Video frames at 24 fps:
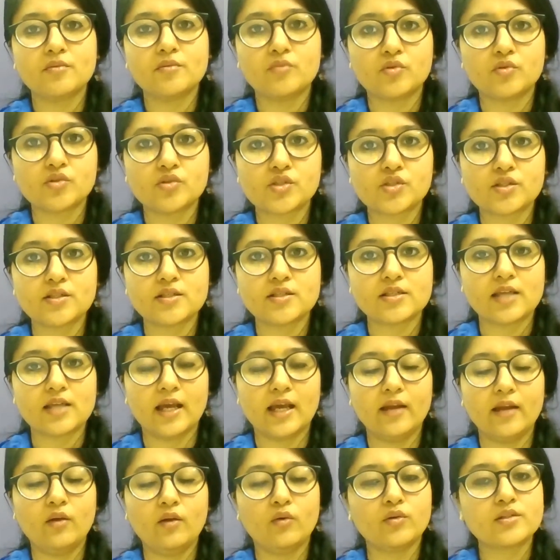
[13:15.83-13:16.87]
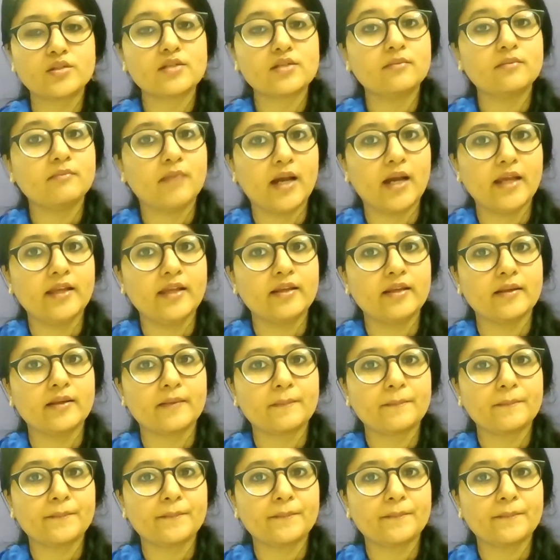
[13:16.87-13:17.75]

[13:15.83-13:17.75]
emotions, and wholesome mind.